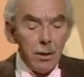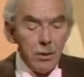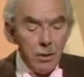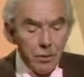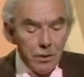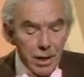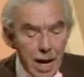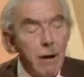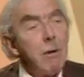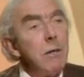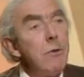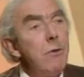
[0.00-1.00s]
not a
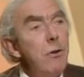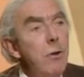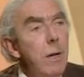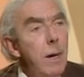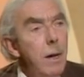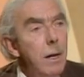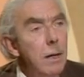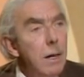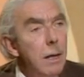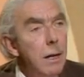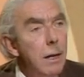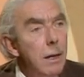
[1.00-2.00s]
carriage.
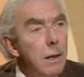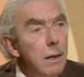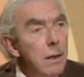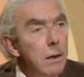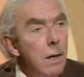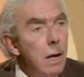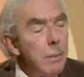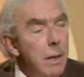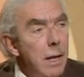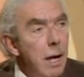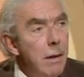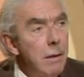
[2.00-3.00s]
Can't be
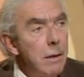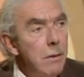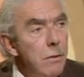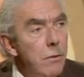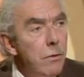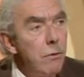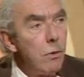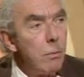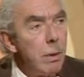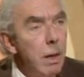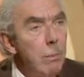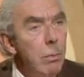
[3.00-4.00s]
a carriage drawn by a